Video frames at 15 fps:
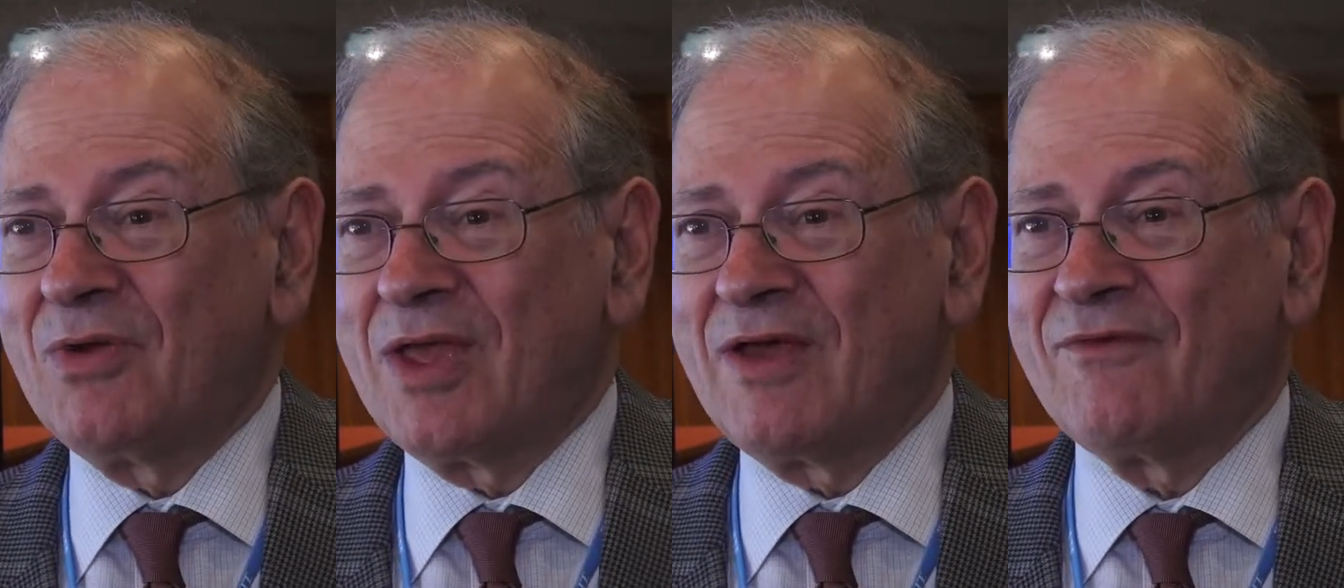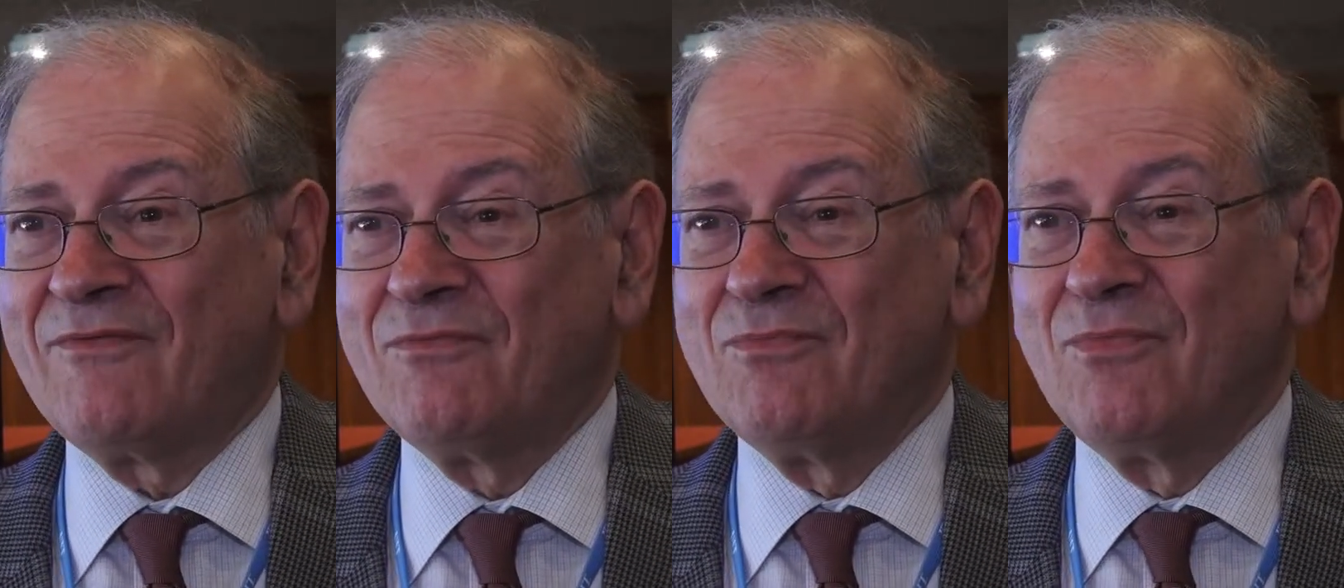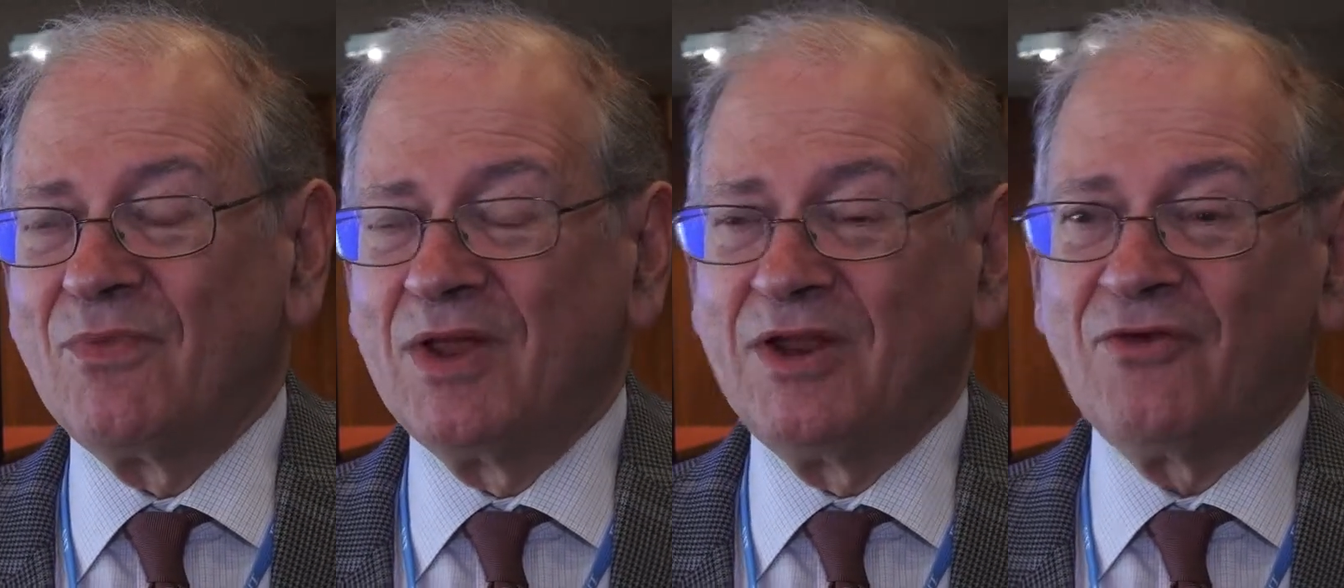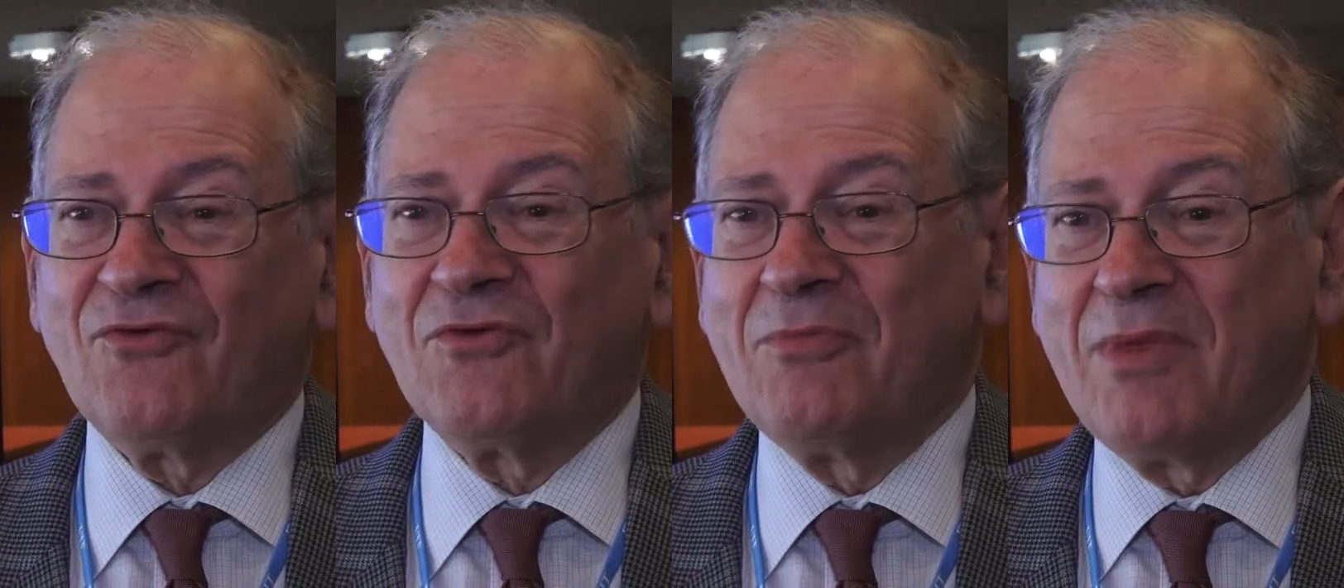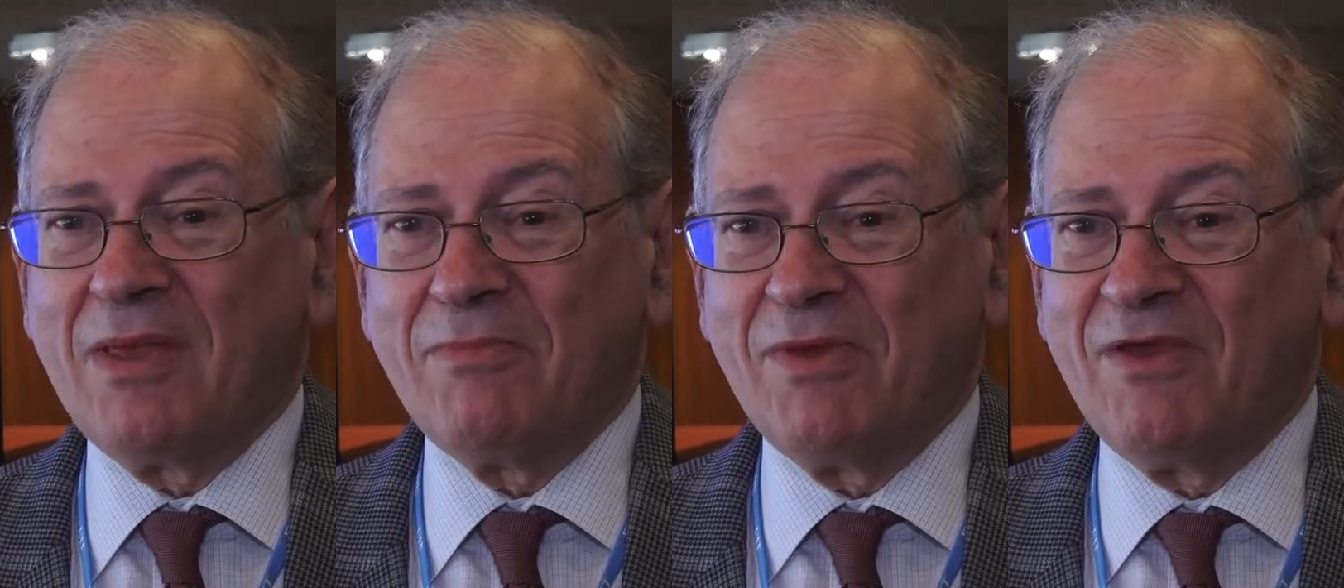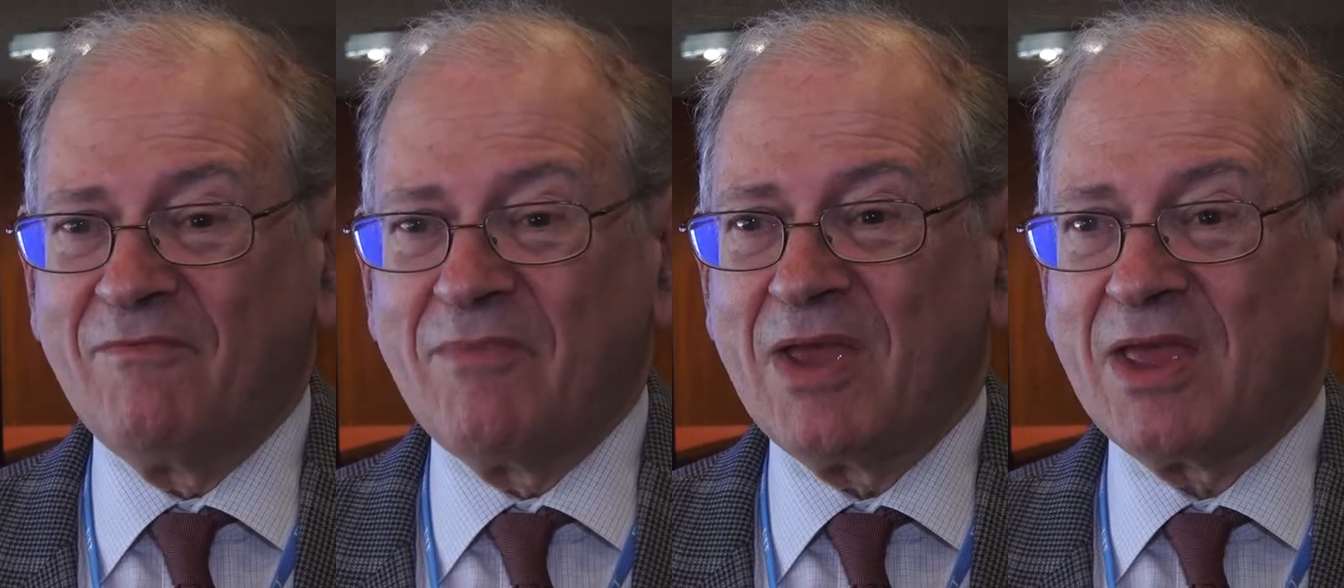we have an issue
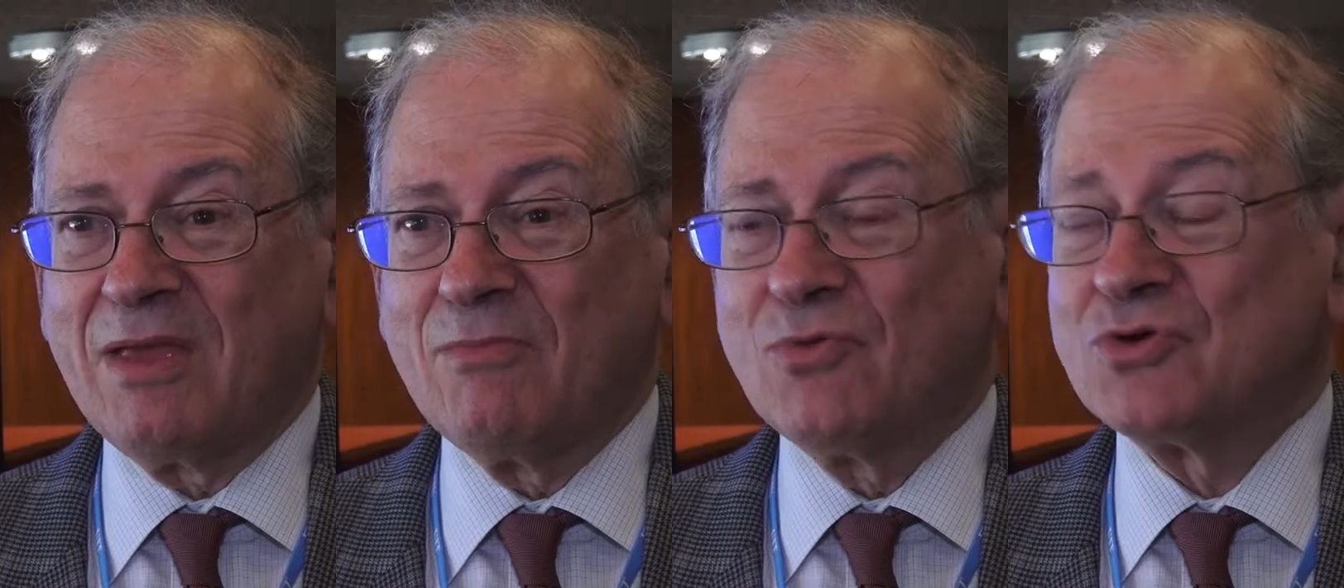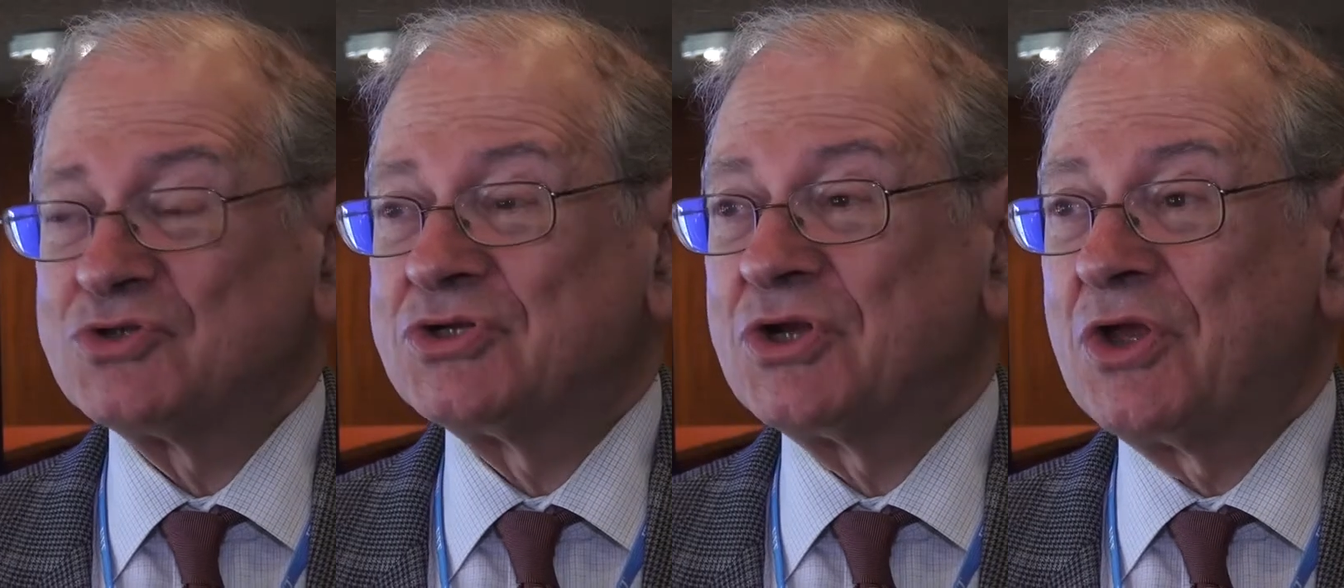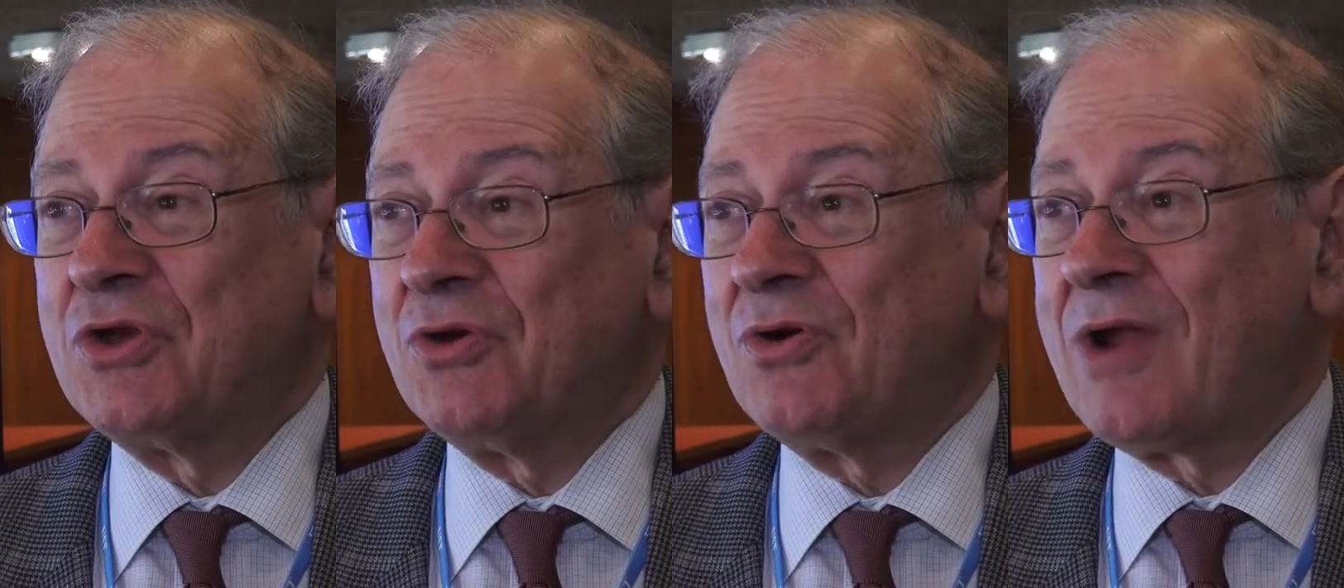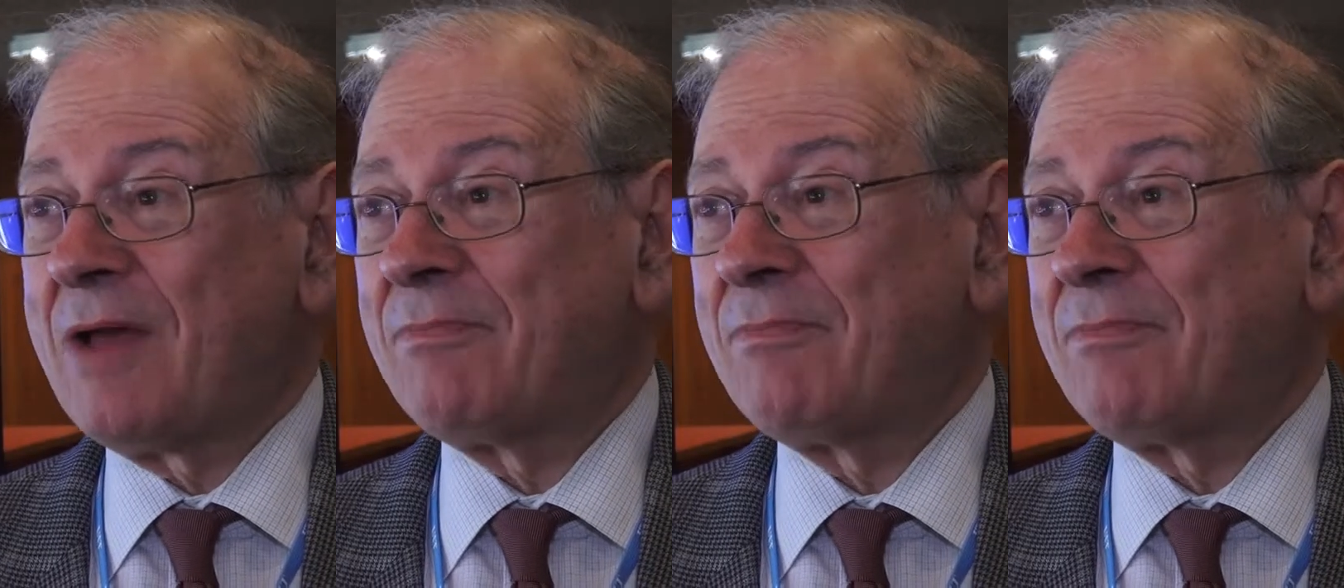maybe of making more secure